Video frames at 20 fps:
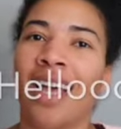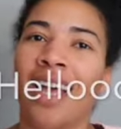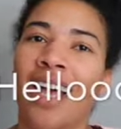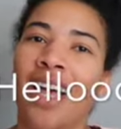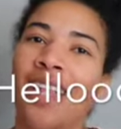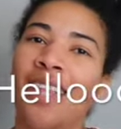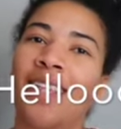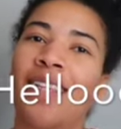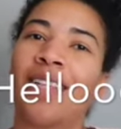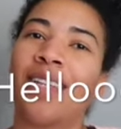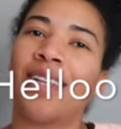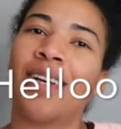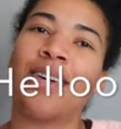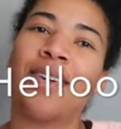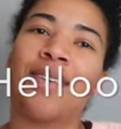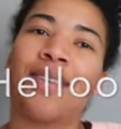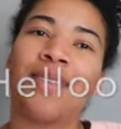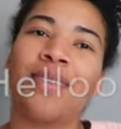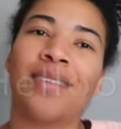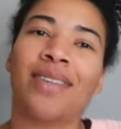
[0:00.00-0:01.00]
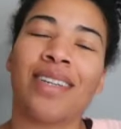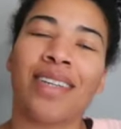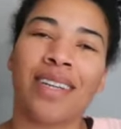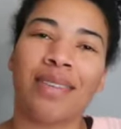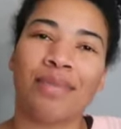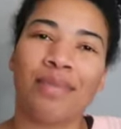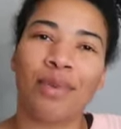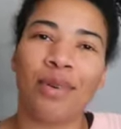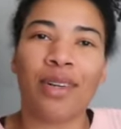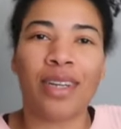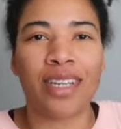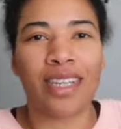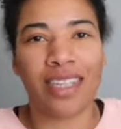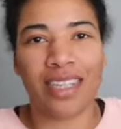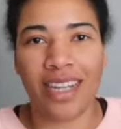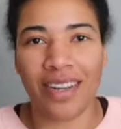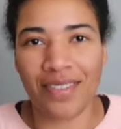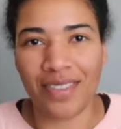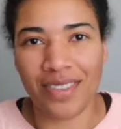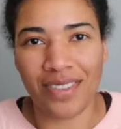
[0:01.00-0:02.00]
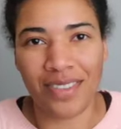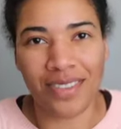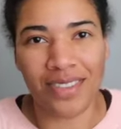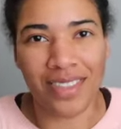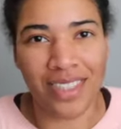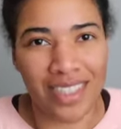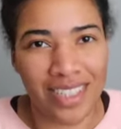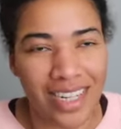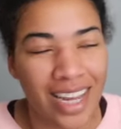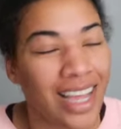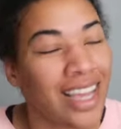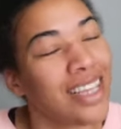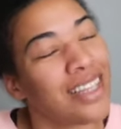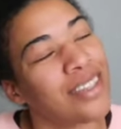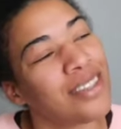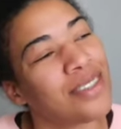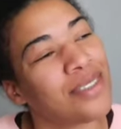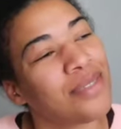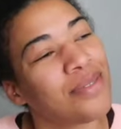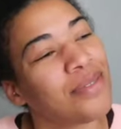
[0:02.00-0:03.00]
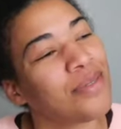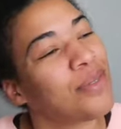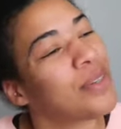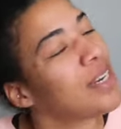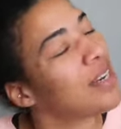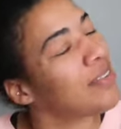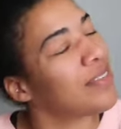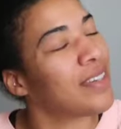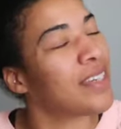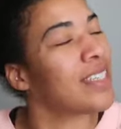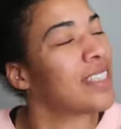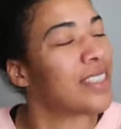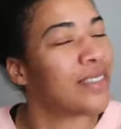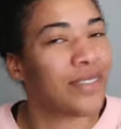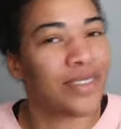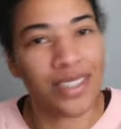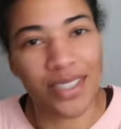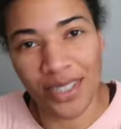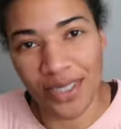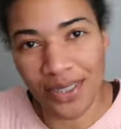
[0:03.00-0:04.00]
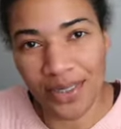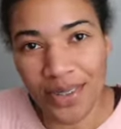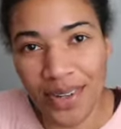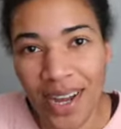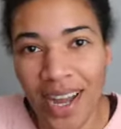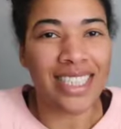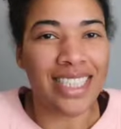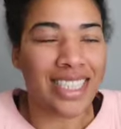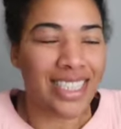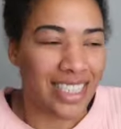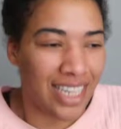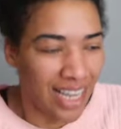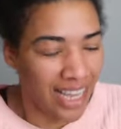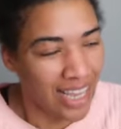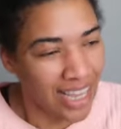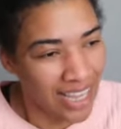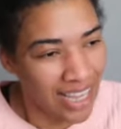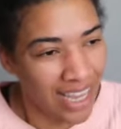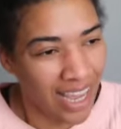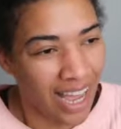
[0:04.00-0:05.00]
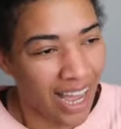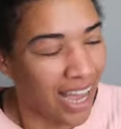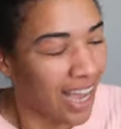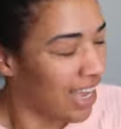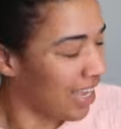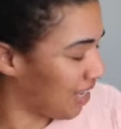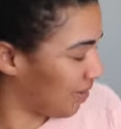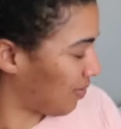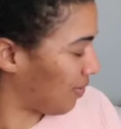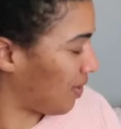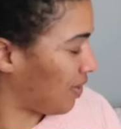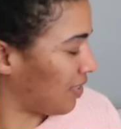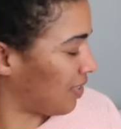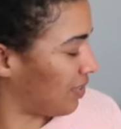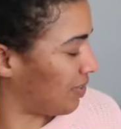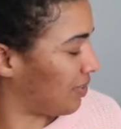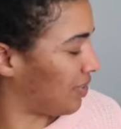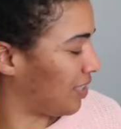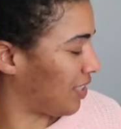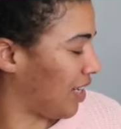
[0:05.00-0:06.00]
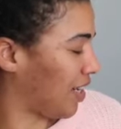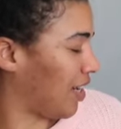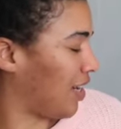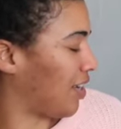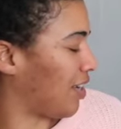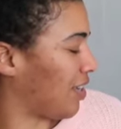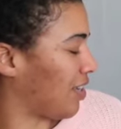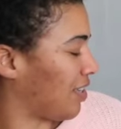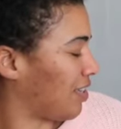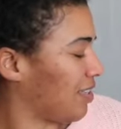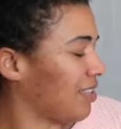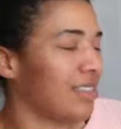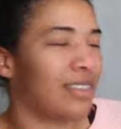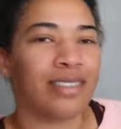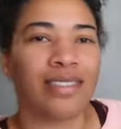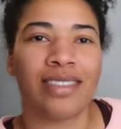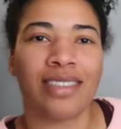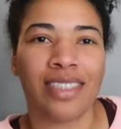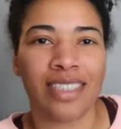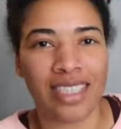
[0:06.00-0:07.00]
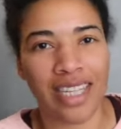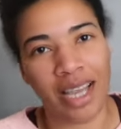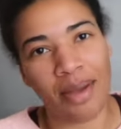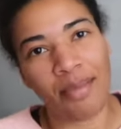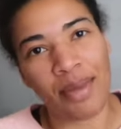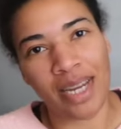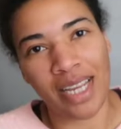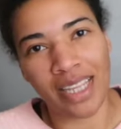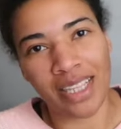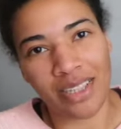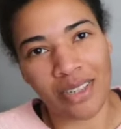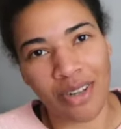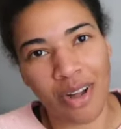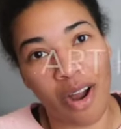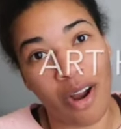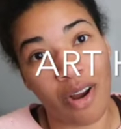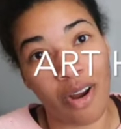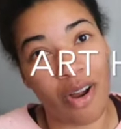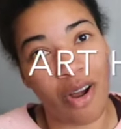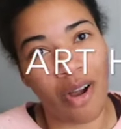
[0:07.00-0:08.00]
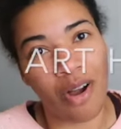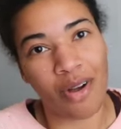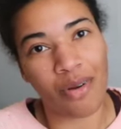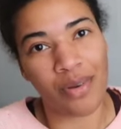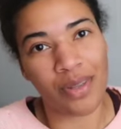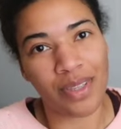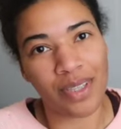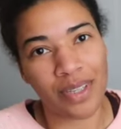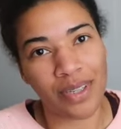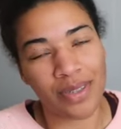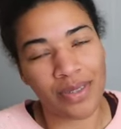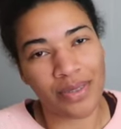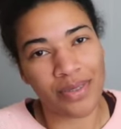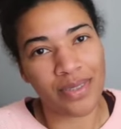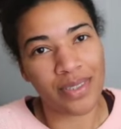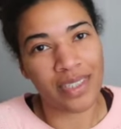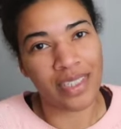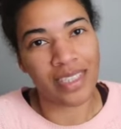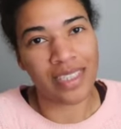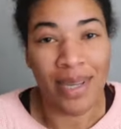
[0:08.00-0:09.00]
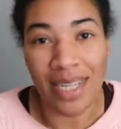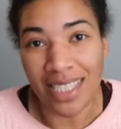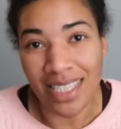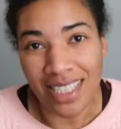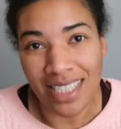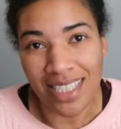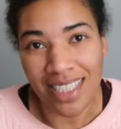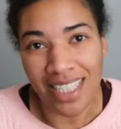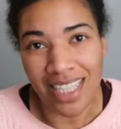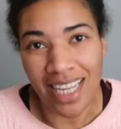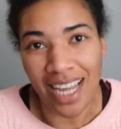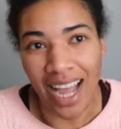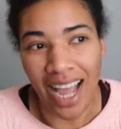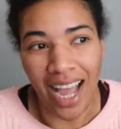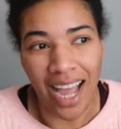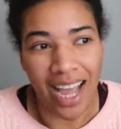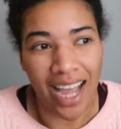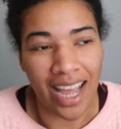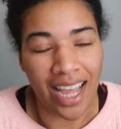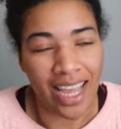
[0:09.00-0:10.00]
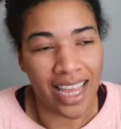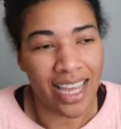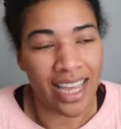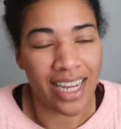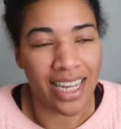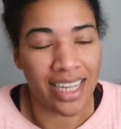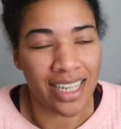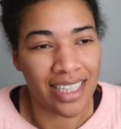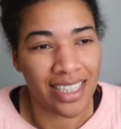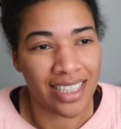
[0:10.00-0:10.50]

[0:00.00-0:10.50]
Hello, good morning, good afternoon, good night, whatever it is for you. Today I want to share just like a mini little art haul with you. Basically, I